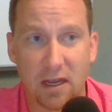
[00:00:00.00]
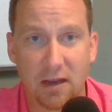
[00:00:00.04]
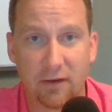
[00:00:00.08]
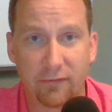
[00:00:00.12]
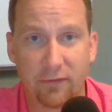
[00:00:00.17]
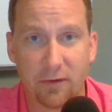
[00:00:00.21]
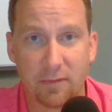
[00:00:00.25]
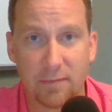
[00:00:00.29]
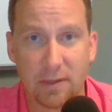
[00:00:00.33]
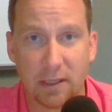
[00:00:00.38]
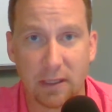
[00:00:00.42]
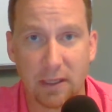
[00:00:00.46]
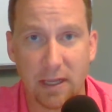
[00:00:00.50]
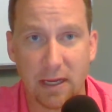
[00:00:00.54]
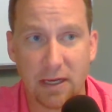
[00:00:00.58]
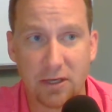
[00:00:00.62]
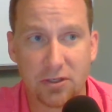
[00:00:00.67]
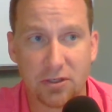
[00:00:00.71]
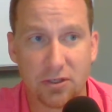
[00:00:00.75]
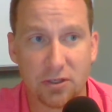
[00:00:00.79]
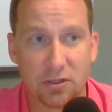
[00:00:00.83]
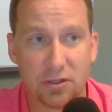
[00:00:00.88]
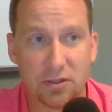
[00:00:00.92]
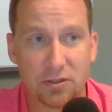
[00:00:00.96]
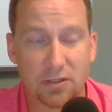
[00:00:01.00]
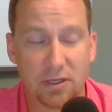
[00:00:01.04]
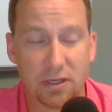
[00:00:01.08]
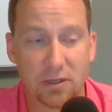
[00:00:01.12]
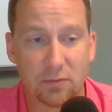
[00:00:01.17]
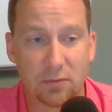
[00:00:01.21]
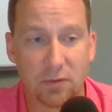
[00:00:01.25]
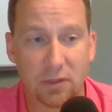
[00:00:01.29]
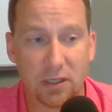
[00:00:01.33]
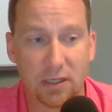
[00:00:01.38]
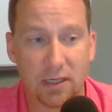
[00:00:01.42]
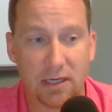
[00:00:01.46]
from the lectures and
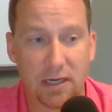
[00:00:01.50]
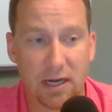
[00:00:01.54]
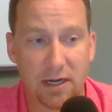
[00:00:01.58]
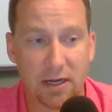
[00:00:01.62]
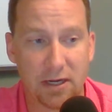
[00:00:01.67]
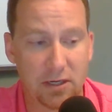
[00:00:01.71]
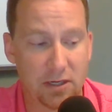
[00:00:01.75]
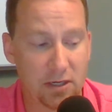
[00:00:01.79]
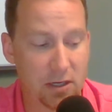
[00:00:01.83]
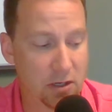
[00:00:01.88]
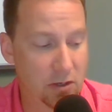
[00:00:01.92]
really kind of